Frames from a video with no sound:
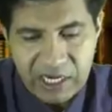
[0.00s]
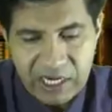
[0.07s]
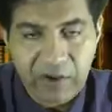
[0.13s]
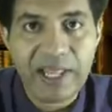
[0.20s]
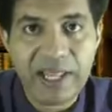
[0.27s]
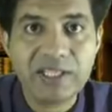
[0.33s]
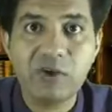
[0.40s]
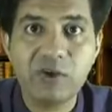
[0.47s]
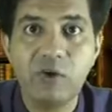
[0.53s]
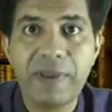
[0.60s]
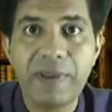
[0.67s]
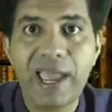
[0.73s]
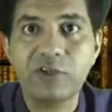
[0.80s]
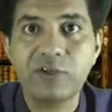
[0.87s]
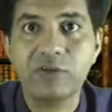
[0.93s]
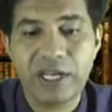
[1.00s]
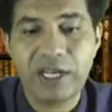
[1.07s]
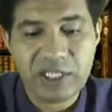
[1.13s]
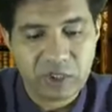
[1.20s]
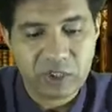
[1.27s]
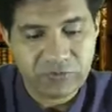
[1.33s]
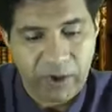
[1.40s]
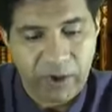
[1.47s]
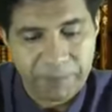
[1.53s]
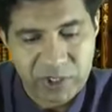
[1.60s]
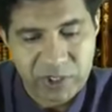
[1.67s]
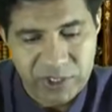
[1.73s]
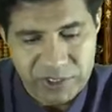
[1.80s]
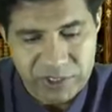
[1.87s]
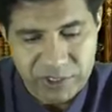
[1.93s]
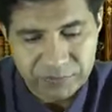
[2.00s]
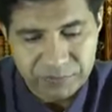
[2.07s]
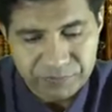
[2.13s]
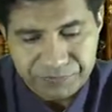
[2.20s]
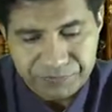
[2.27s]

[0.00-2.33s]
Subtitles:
Now let's go back to the list of options.